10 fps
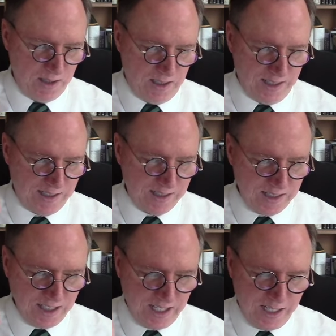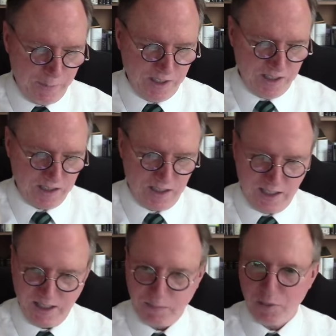uh, cabining
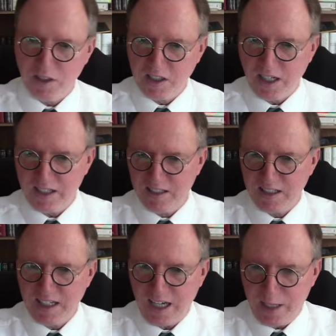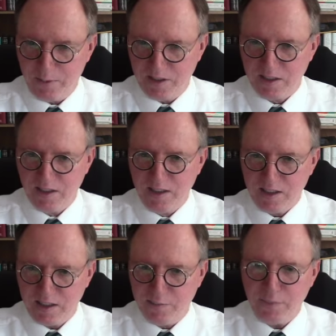God, like putting God in a cabin,
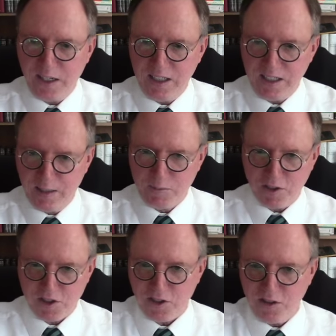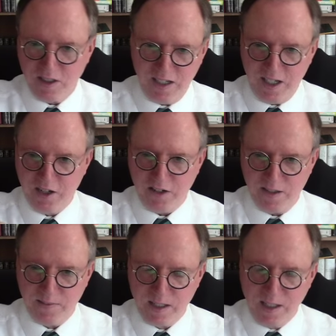confining him to a certain area.